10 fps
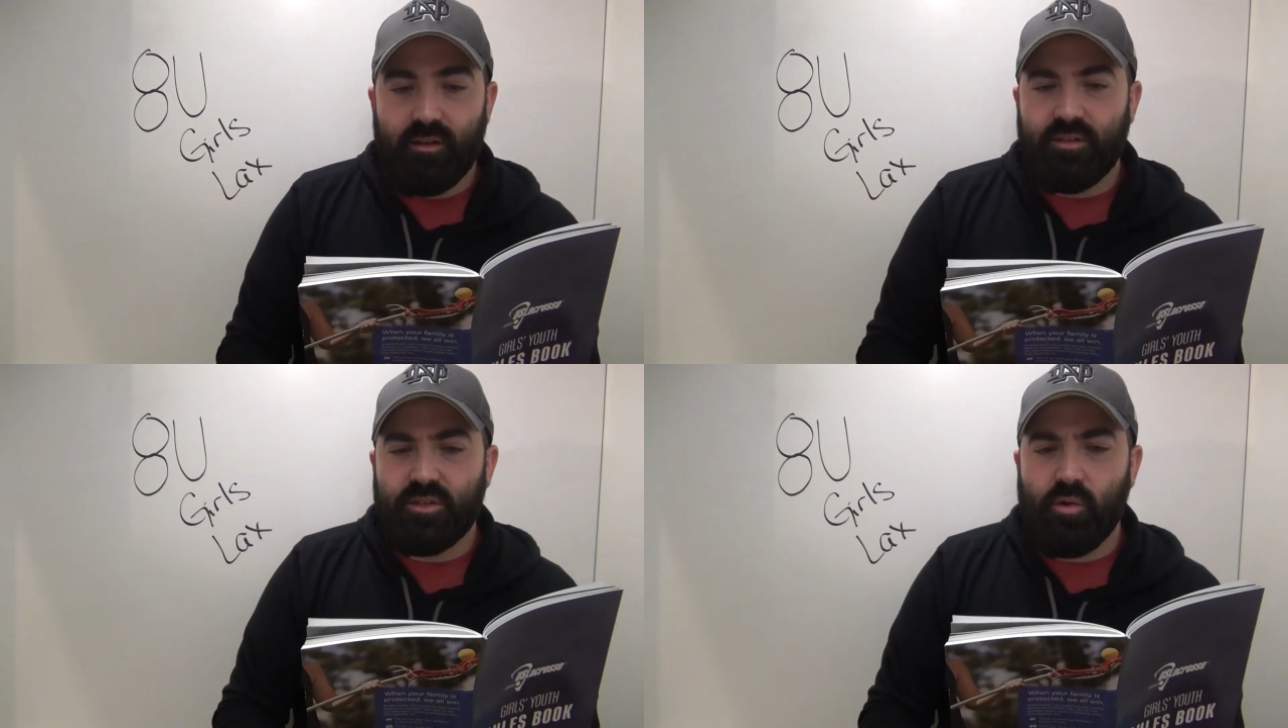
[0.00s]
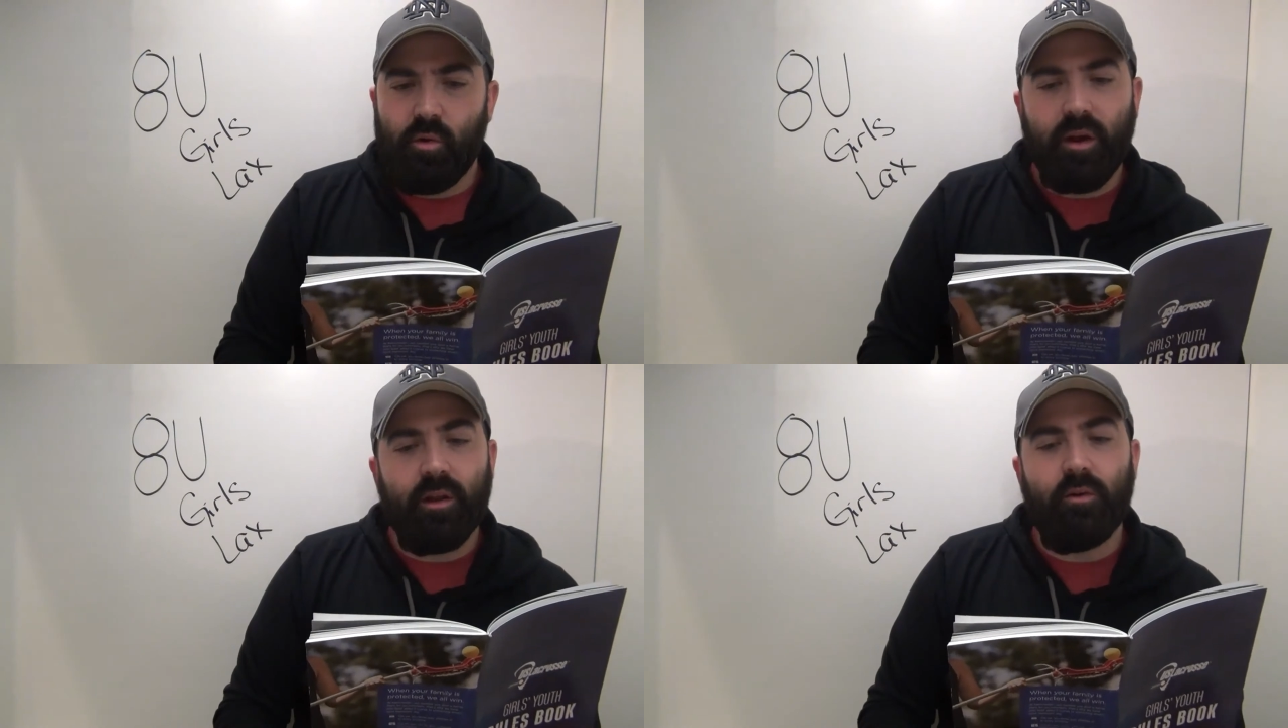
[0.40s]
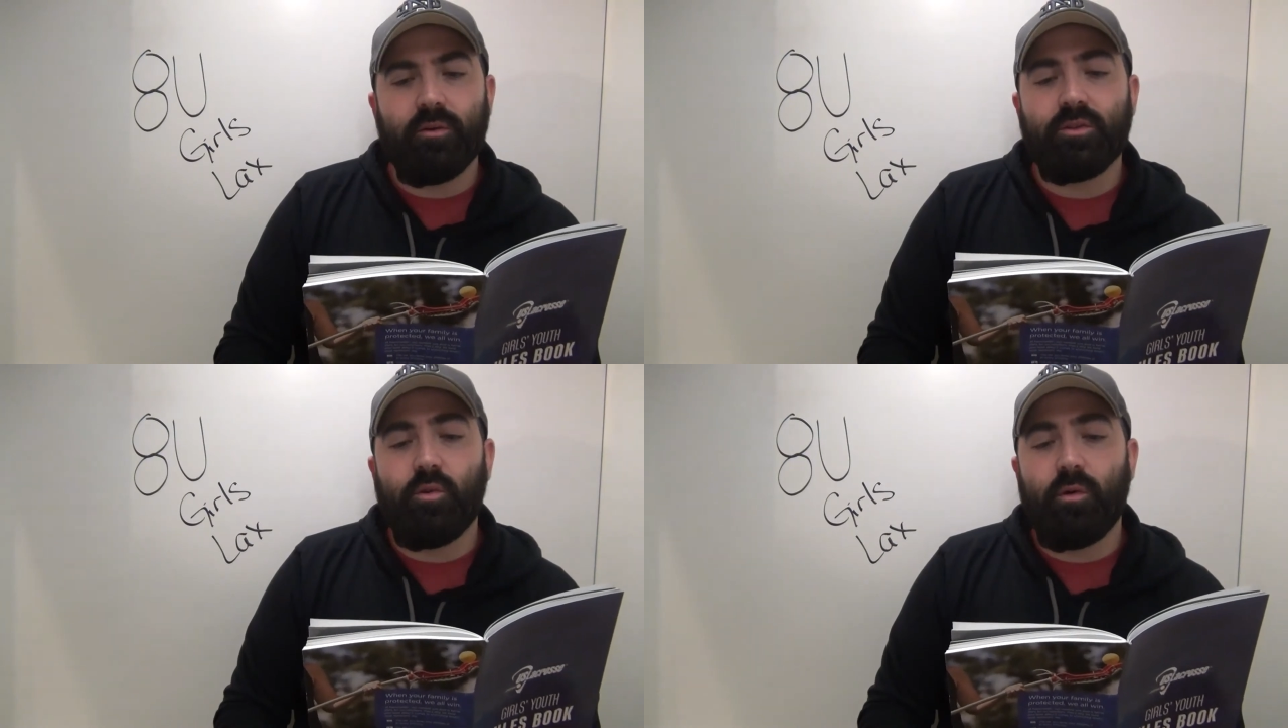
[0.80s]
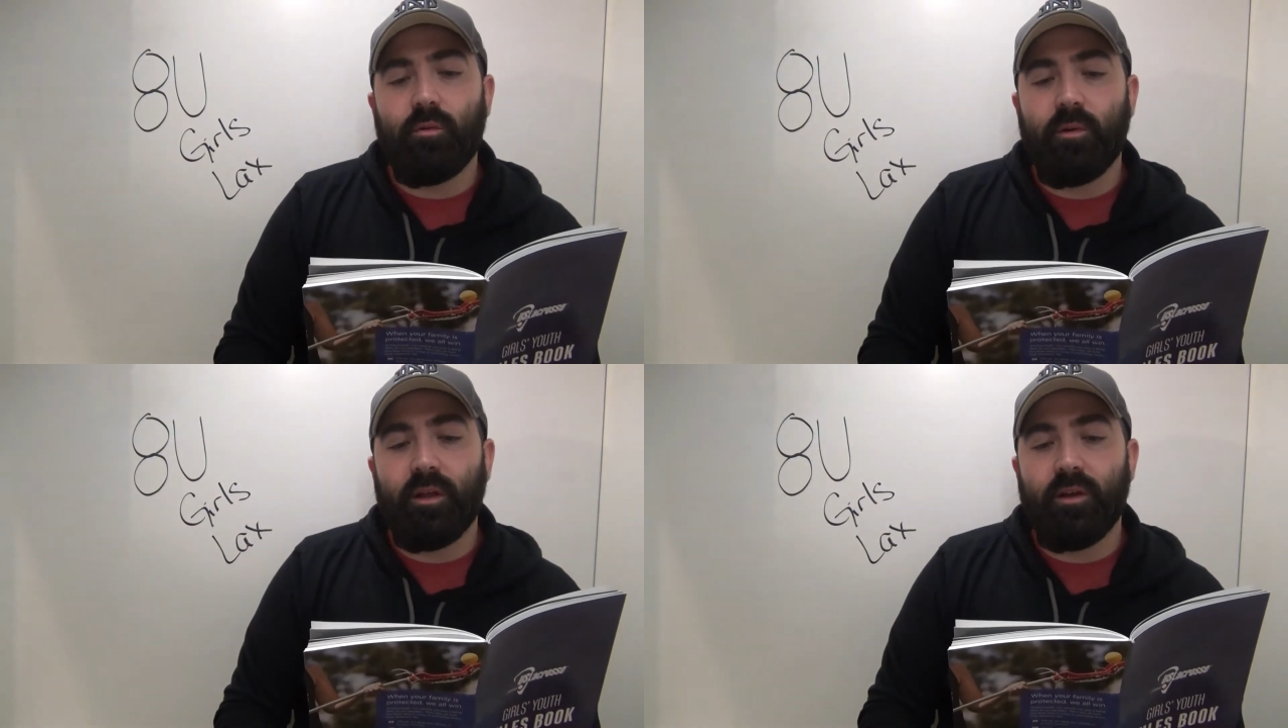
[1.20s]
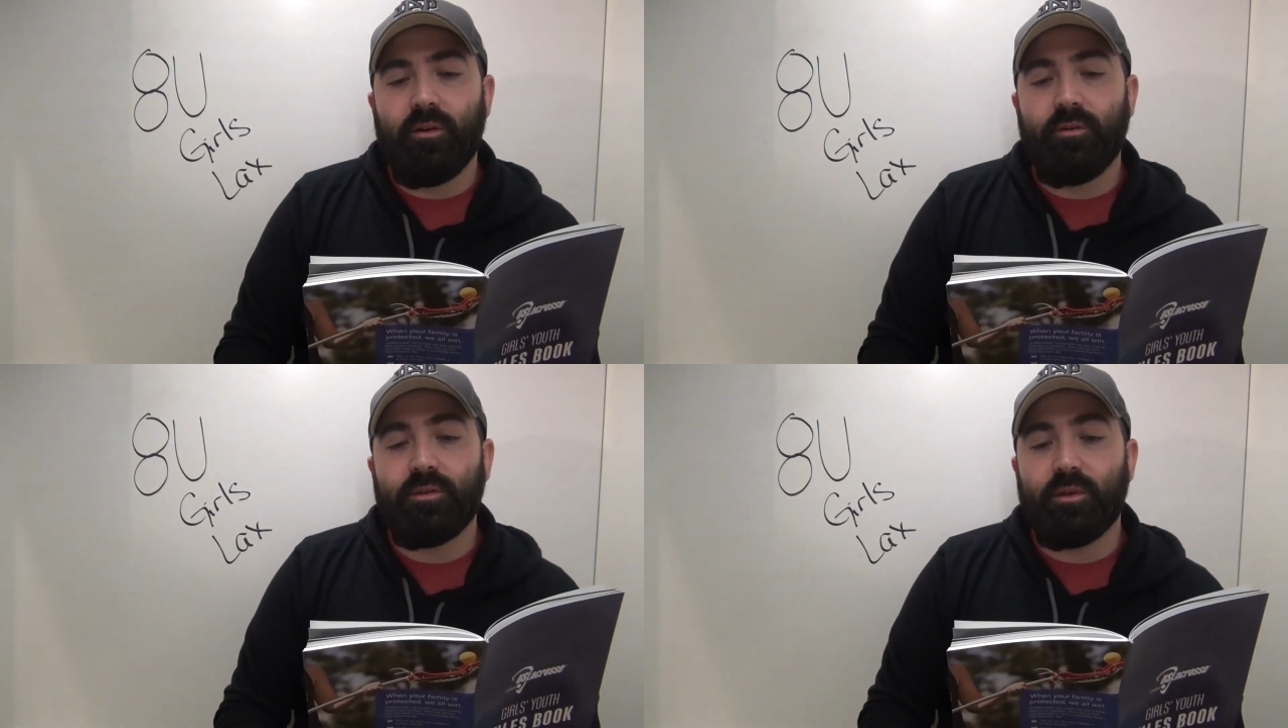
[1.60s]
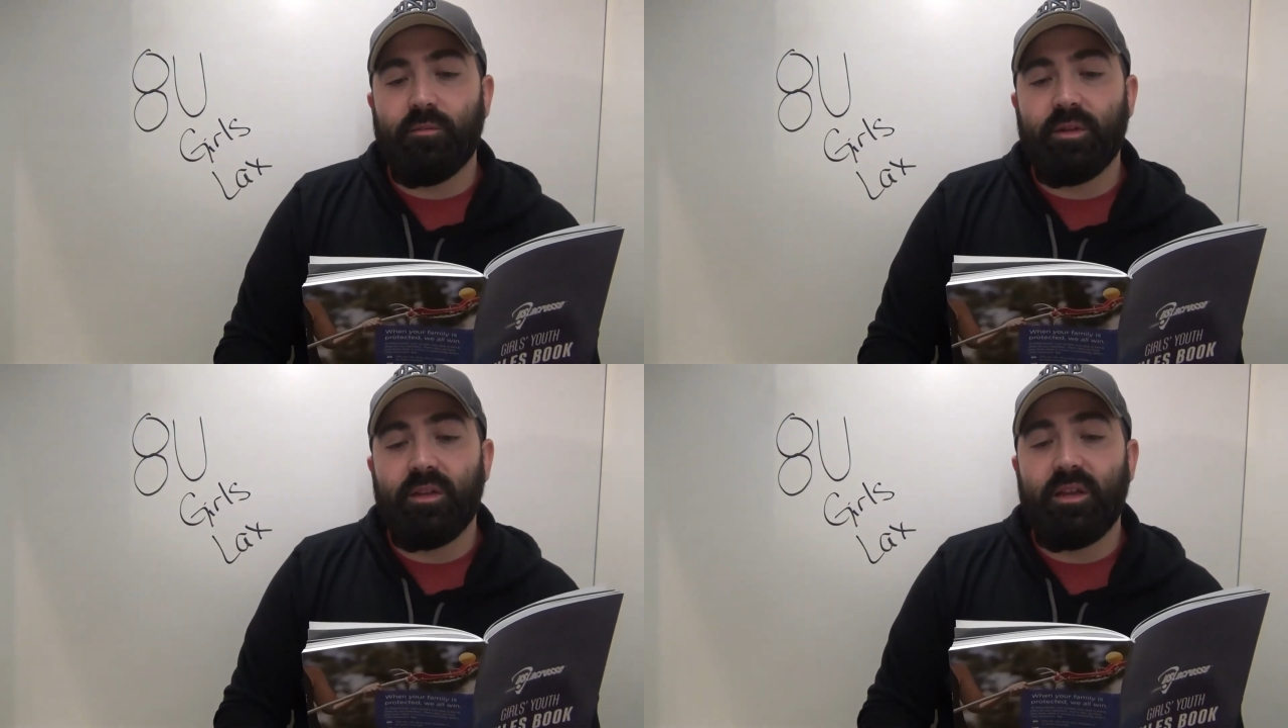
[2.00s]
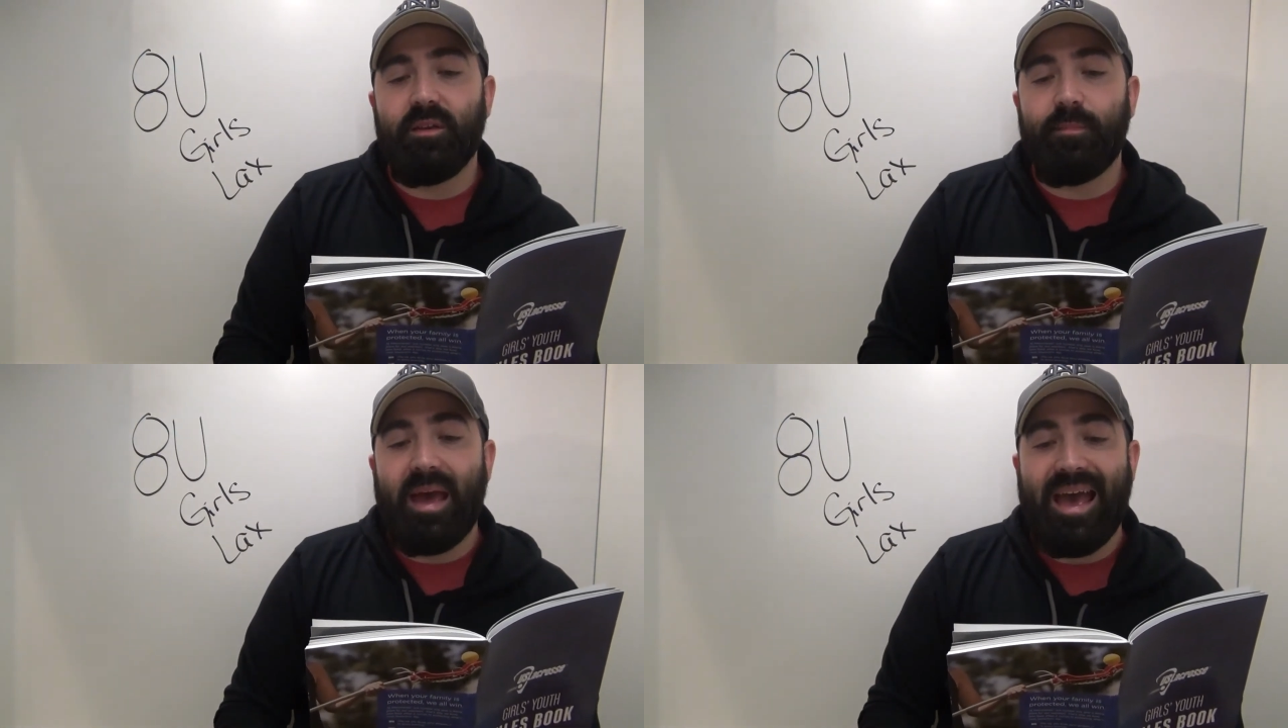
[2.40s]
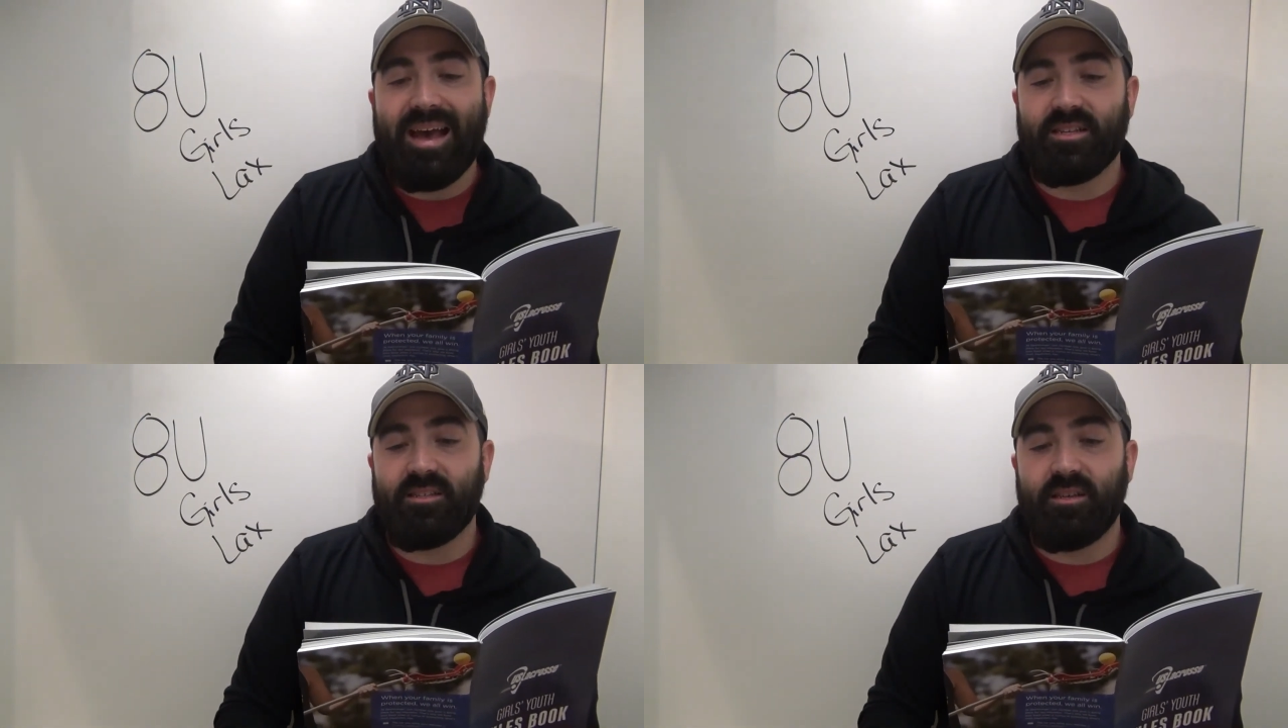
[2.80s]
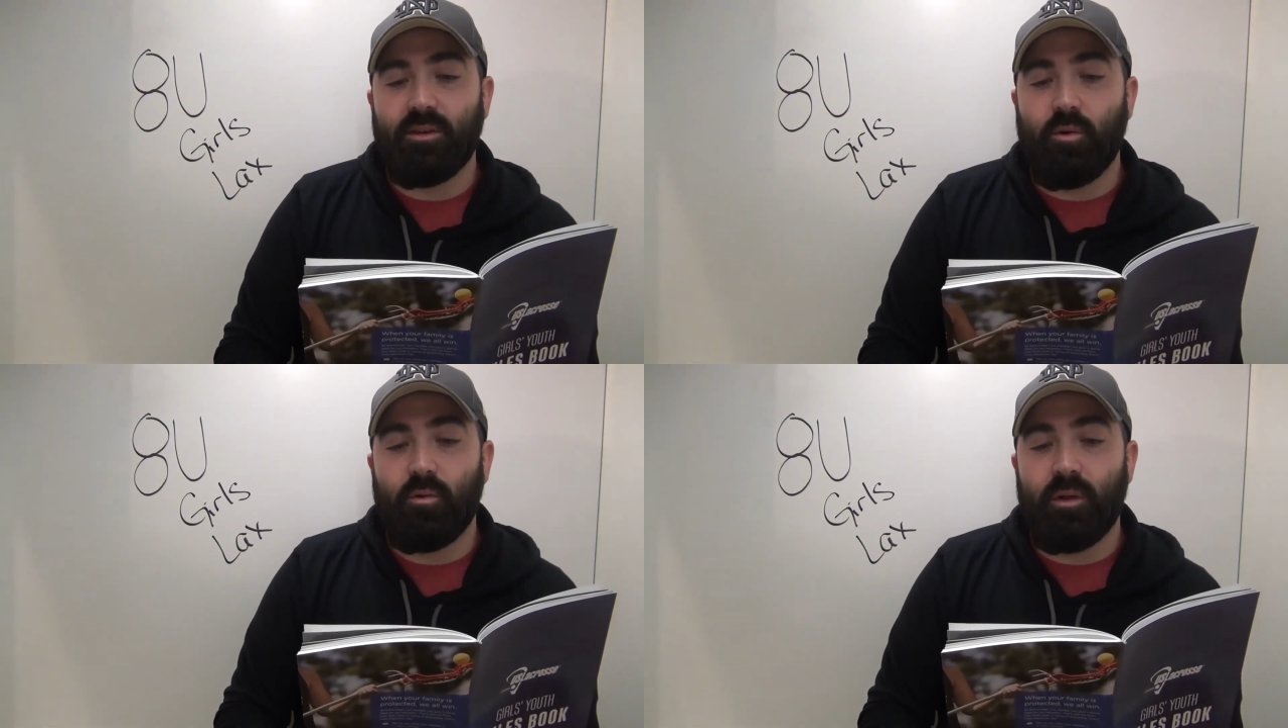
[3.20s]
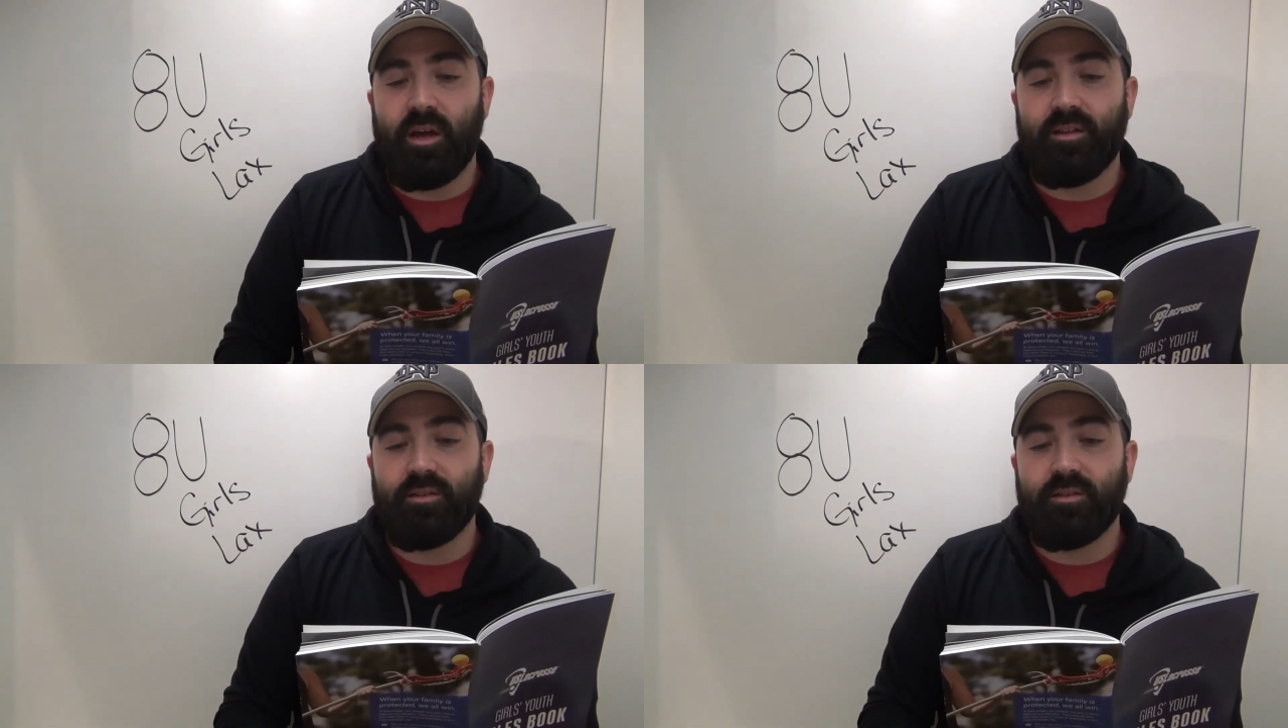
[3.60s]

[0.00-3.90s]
Scoring a goal is scored when it goes completely past the goal line.